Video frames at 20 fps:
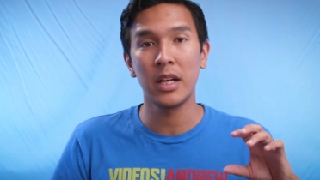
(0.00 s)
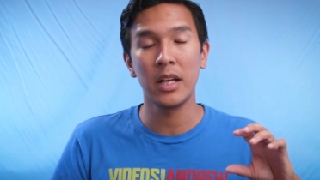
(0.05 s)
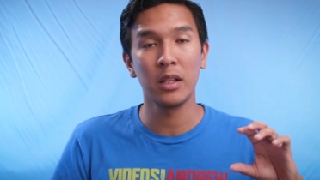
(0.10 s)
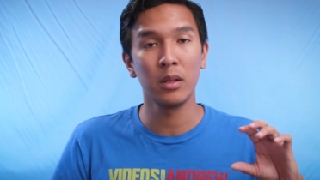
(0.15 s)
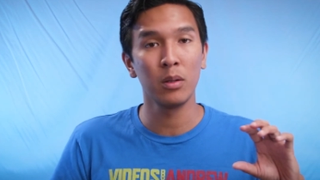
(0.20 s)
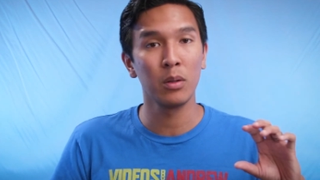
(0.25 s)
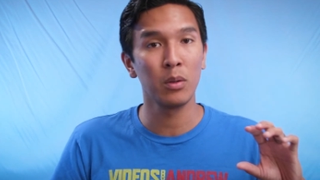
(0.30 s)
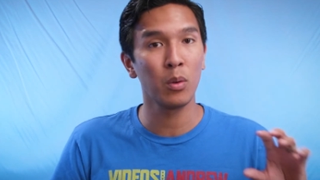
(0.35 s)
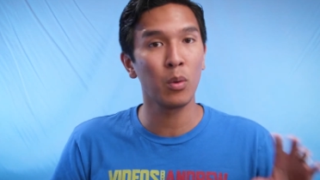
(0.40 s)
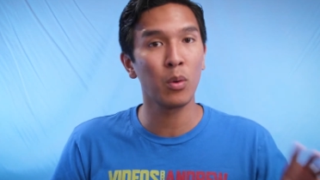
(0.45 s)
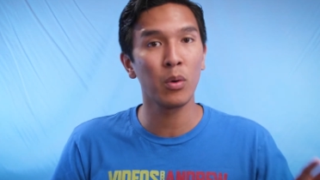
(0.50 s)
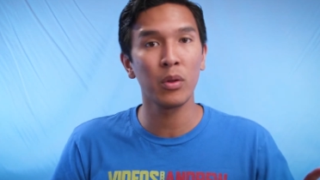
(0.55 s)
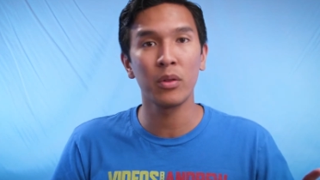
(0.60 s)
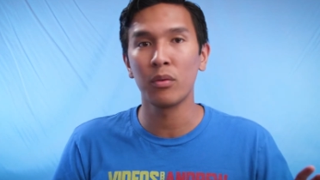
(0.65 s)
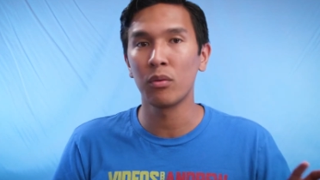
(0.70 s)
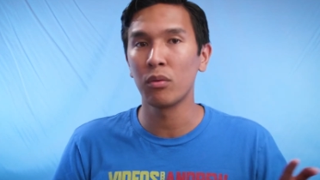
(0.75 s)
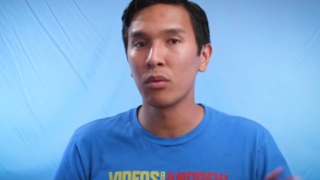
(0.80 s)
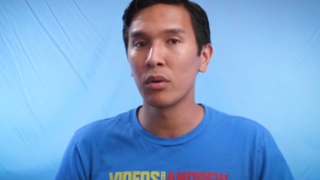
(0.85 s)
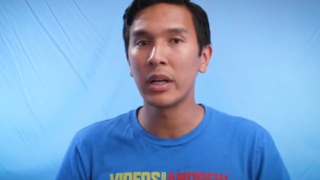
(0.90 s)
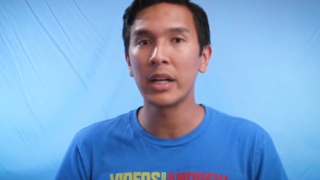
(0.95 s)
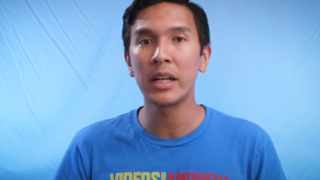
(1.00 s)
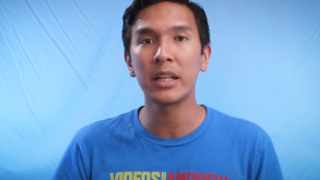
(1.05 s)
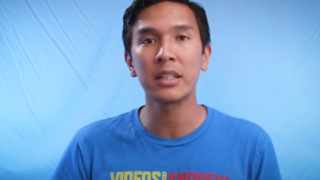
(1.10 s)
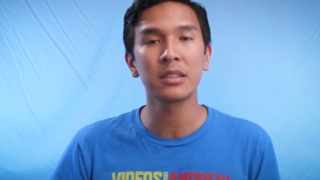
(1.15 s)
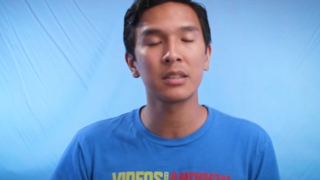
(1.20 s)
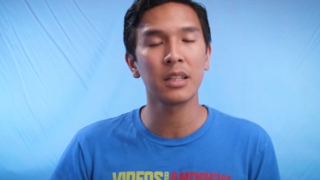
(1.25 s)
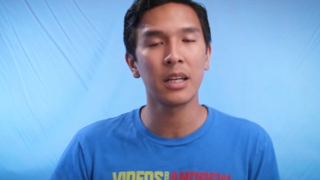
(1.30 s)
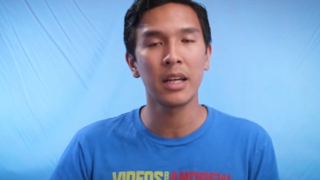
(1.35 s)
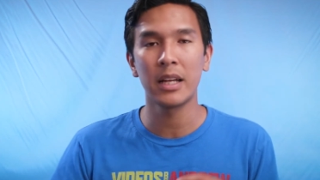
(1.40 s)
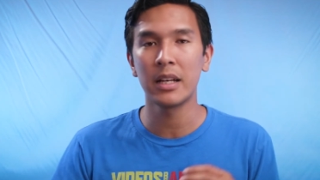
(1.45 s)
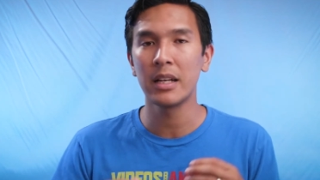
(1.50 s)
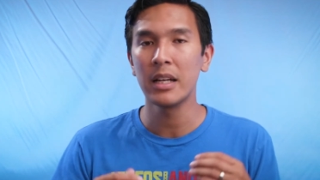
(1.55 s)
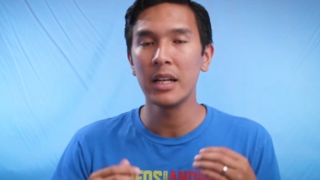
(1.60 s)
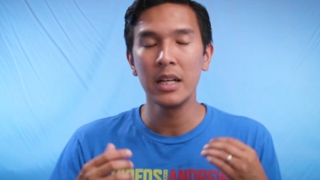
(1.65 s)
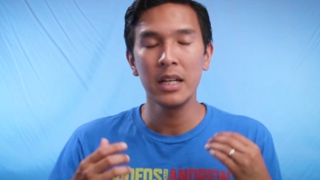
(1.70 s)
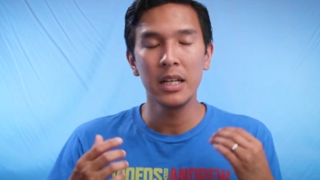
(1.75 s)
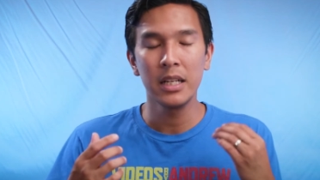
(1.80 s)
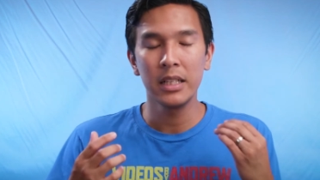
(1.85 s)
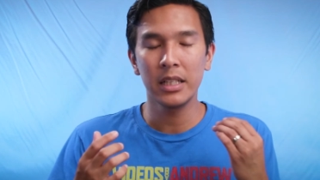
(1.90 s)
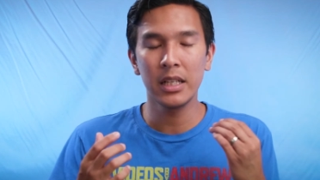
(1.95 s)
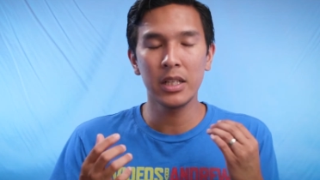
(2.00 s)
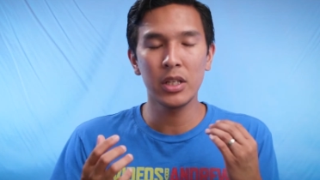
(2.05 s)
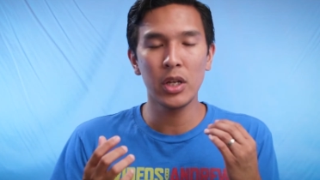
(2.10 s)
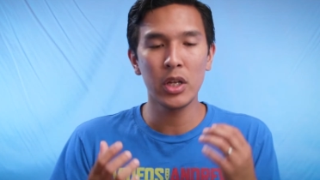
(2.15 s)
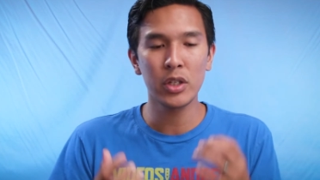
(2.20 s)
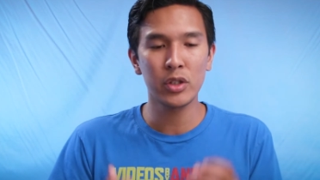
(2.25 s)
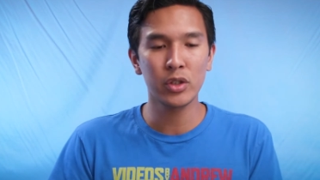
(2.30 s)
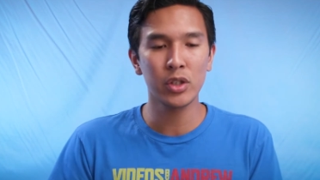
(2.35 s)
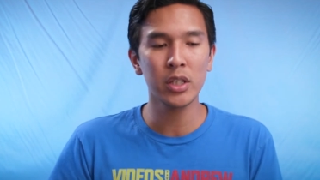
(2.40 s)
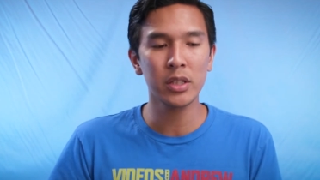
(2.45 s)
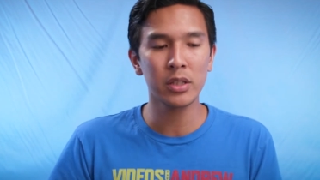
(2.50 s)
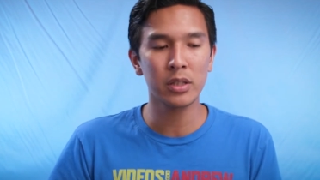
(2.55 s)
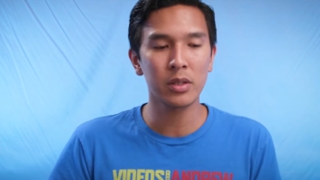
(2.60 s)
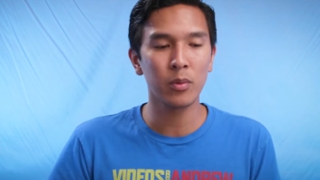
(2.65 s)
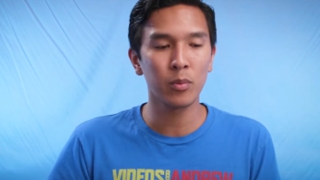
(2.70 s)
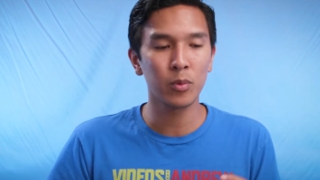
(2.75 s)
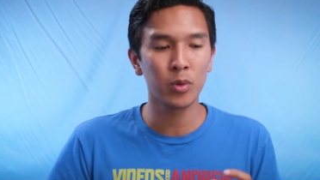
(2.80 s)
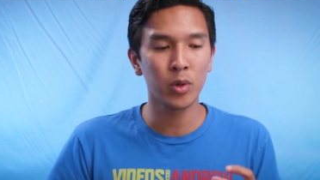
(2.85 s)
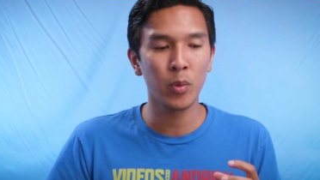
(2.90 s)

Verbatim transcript: and Lord of the Rings, and it's just,